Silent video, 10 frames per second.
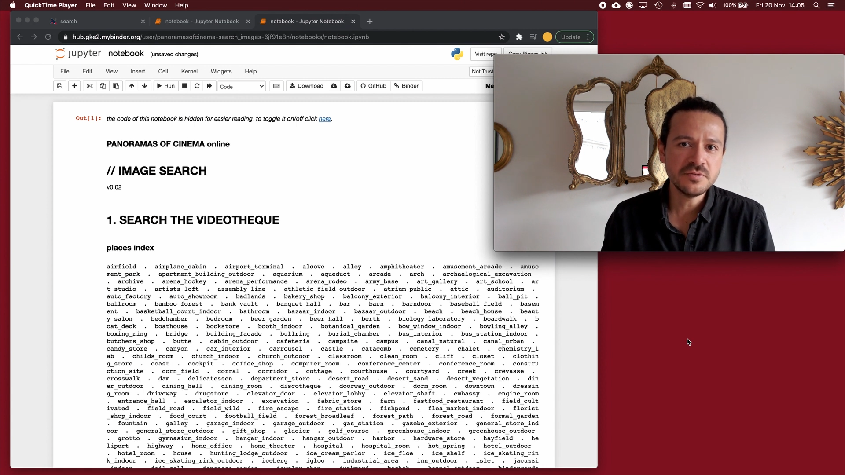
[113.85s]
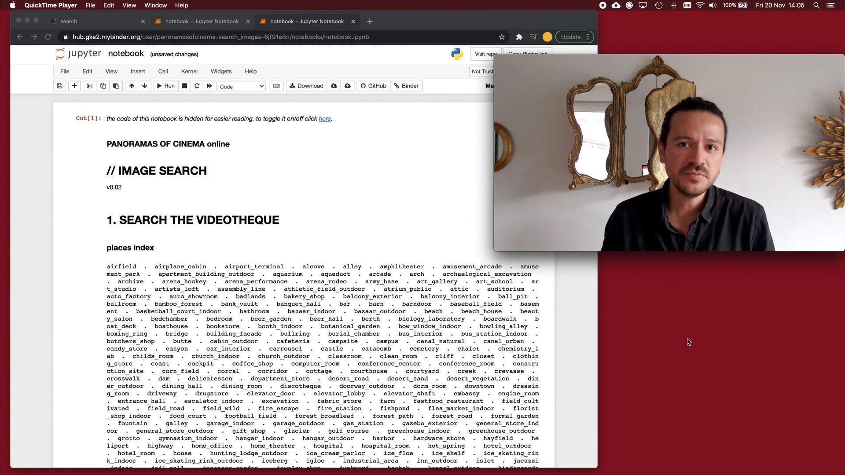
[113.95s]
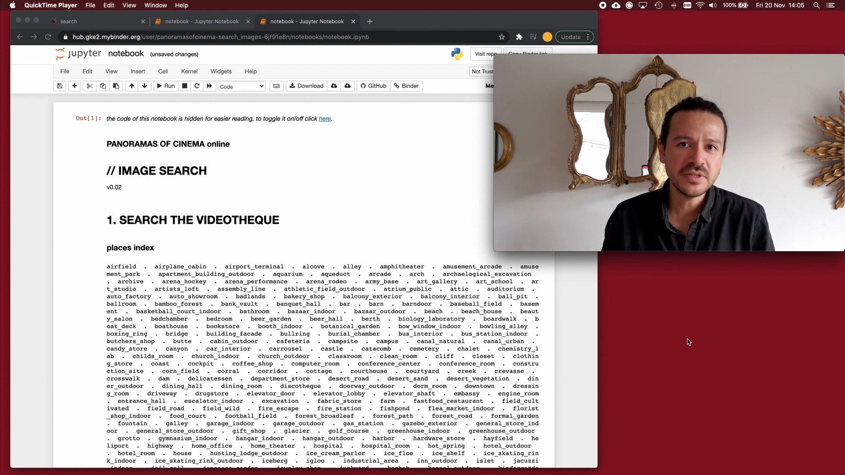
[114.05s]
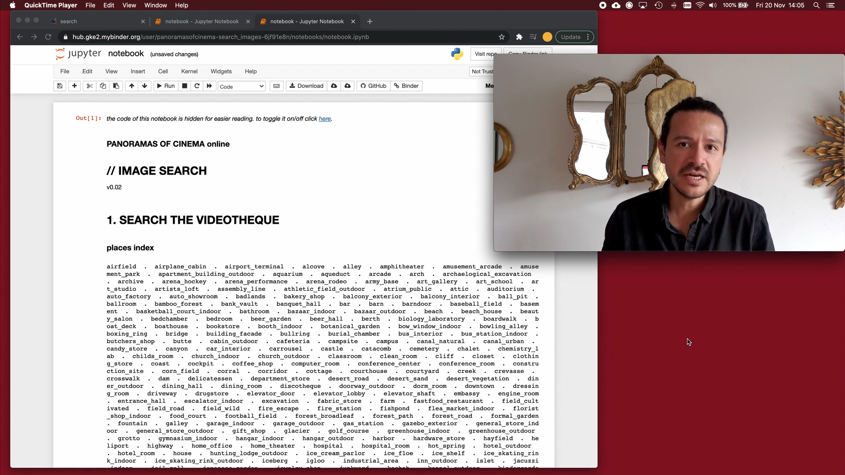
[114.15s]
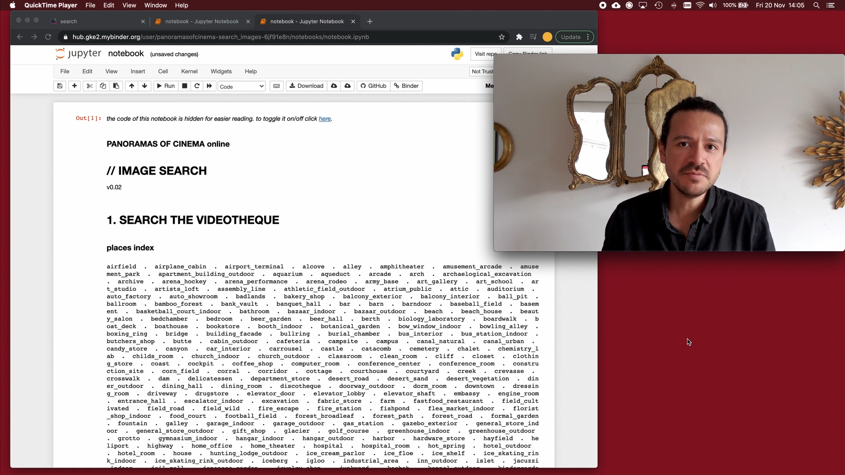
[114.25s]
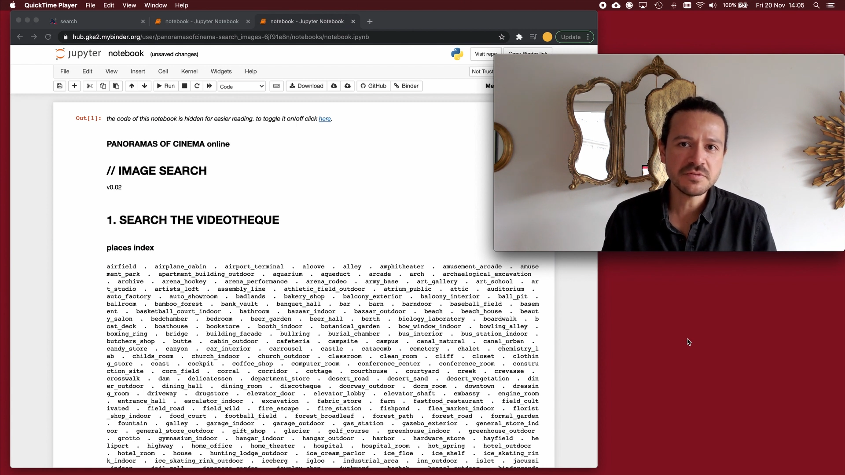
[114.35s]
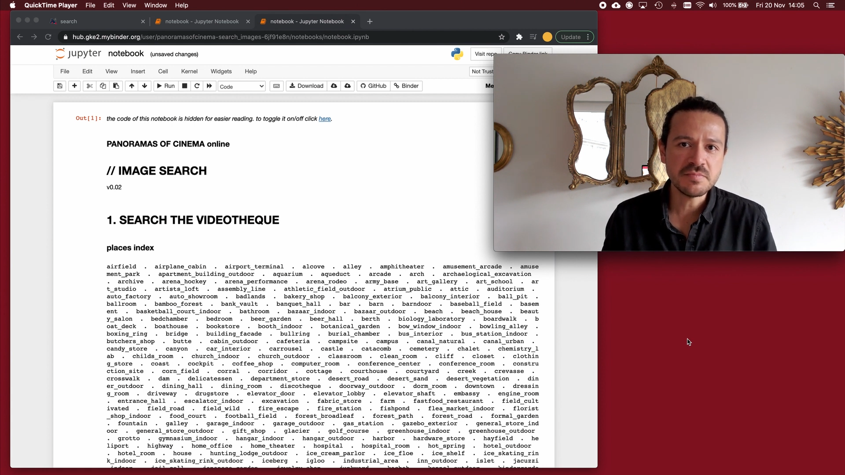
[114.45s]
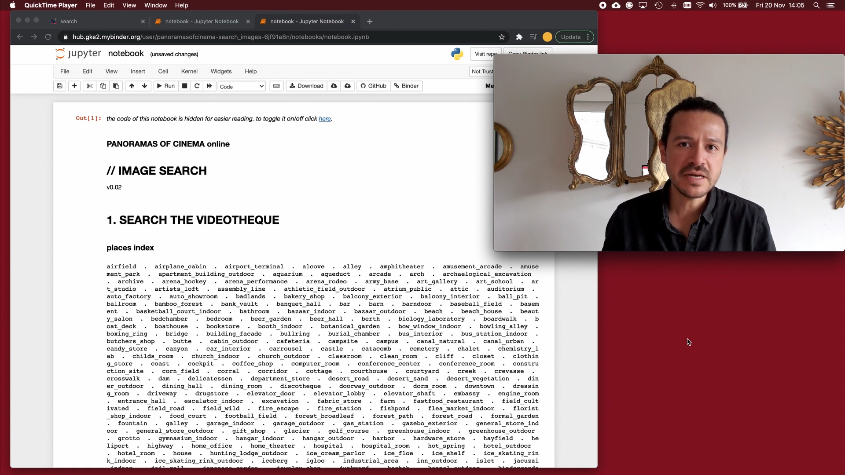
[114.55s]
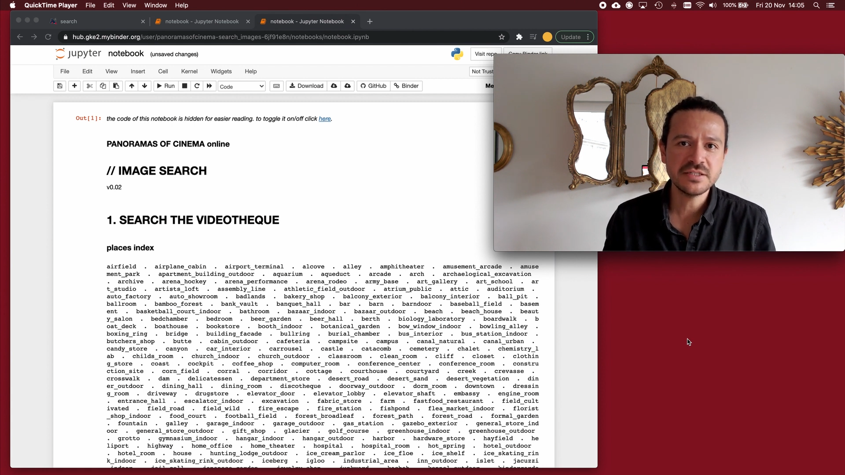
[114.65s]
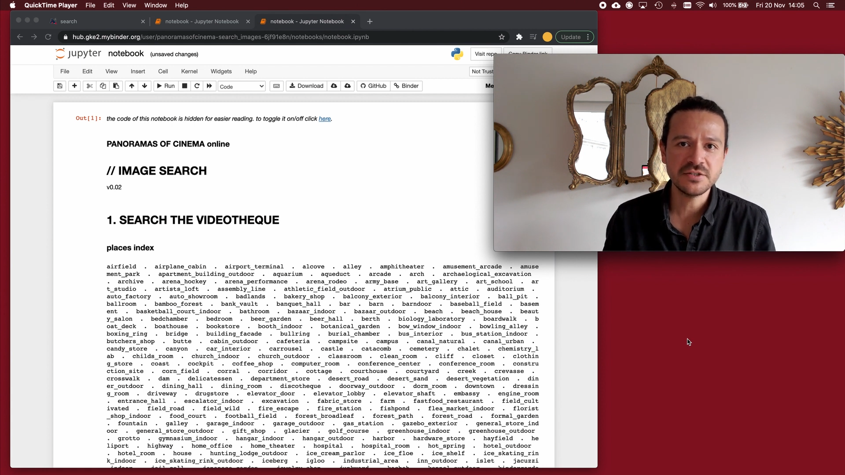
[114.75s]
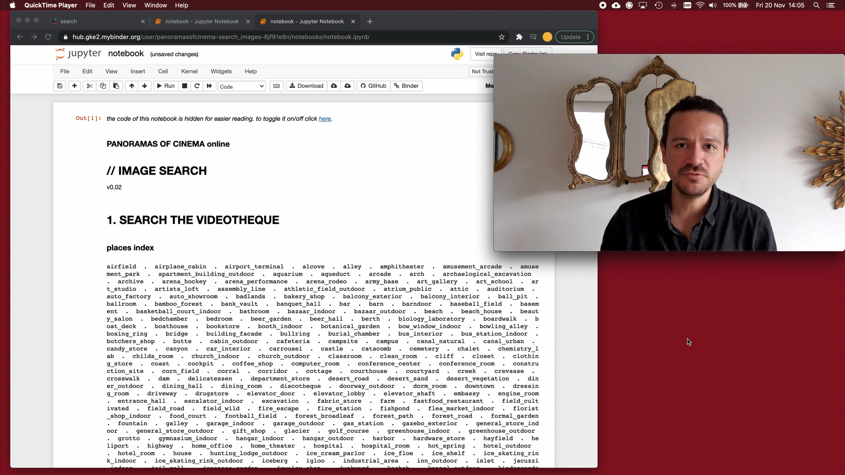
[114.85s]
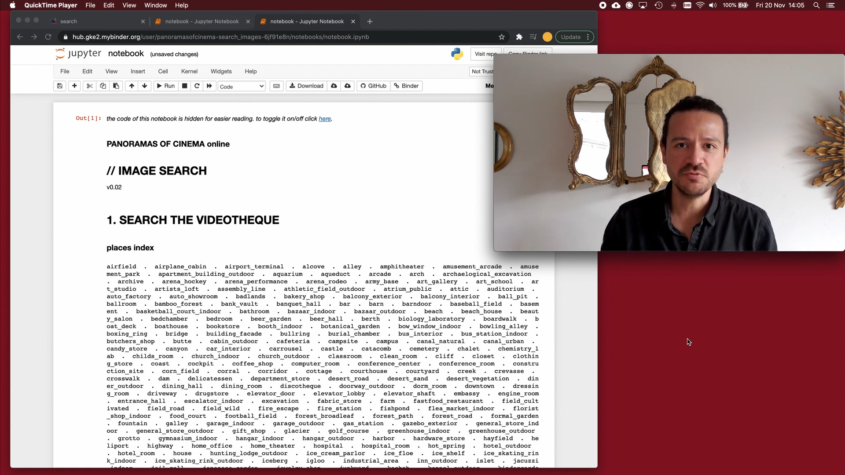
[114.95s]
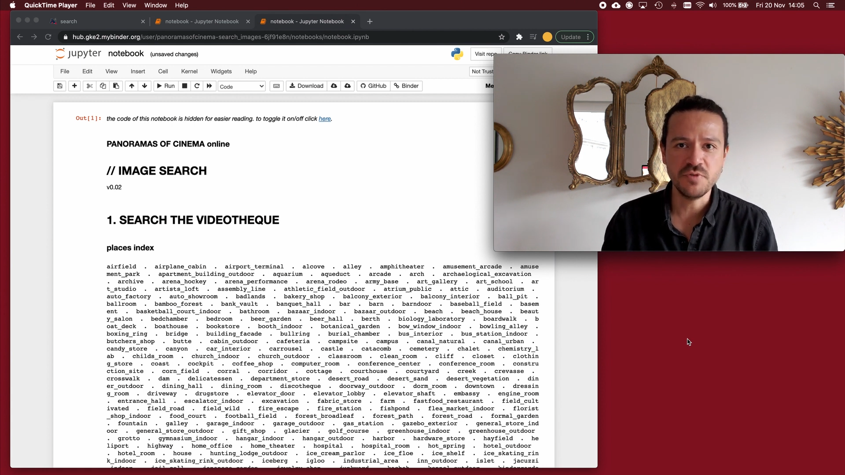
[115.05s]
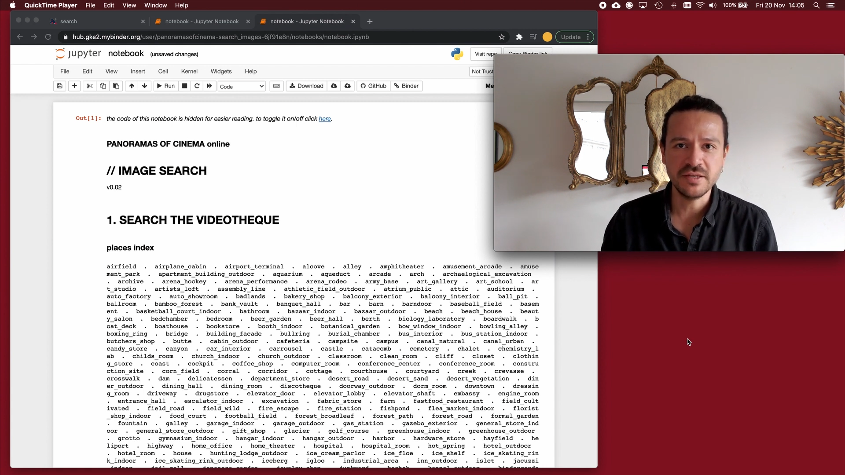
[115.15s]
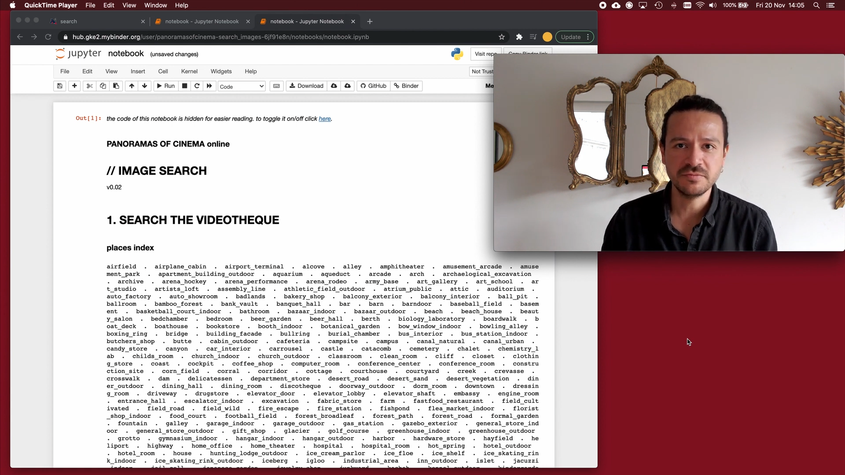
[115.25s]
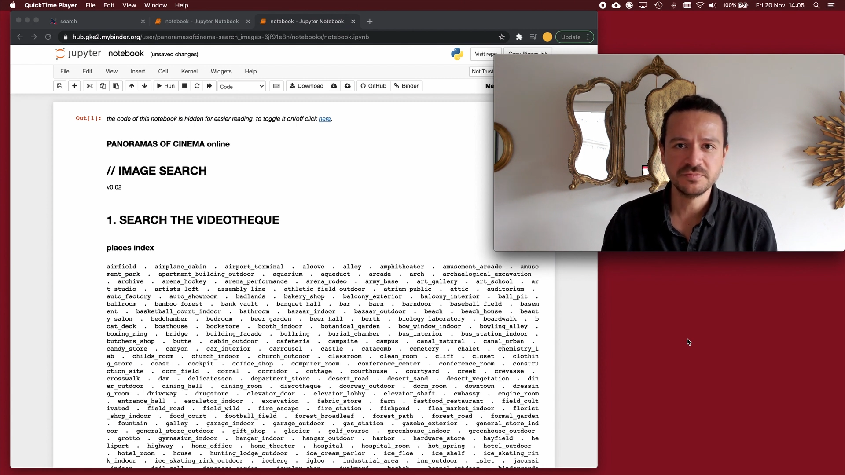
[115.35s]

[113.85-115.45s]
sometimes masterful way.